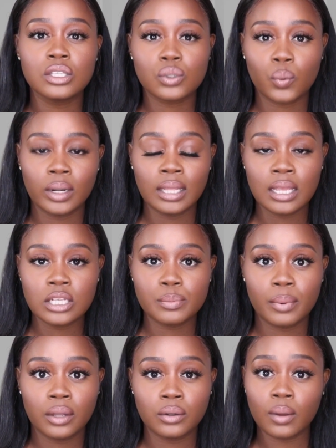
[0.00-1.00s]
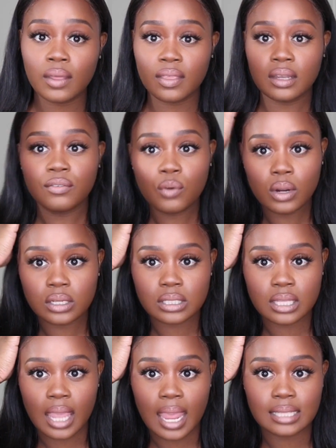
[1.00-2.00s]
20 inch bundle and then of course
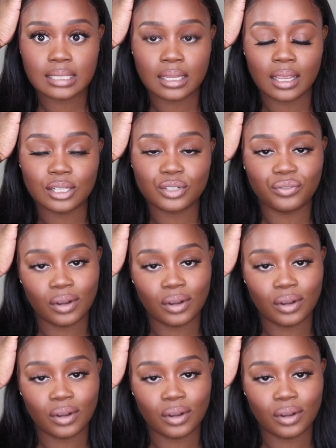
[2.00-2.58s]
the 18 inch